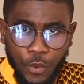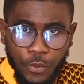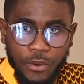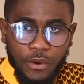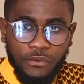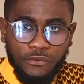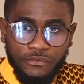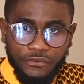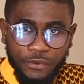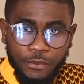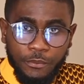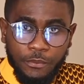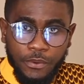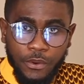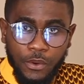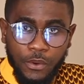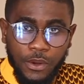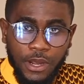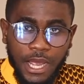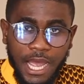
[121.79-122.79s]
Opong
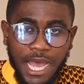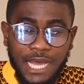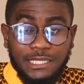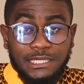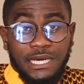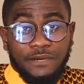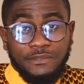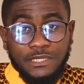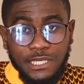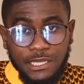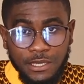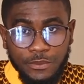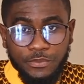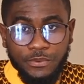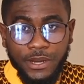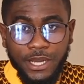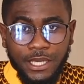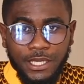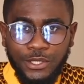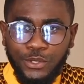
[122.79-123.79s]
Frimpong, and after the
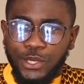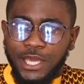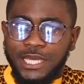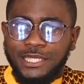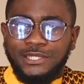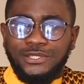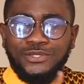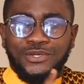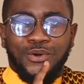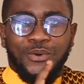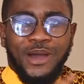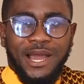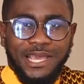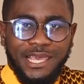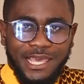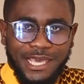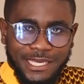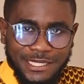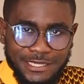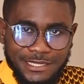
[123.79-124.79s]
break, you get to know our
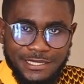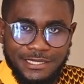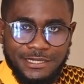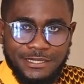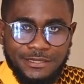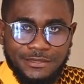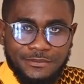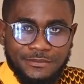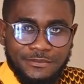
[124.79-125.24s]
guest.